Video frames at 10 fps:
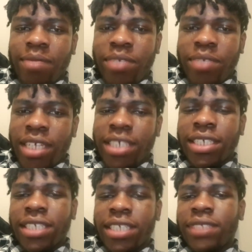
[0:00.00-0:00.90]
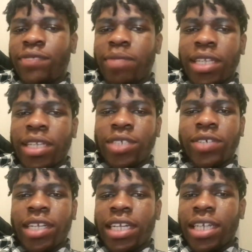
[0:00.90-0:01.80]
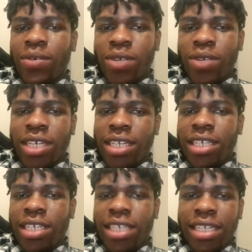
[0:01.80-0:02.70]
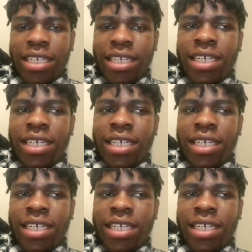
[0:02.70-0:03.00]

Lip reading: PhDs from Nigeria and they are working in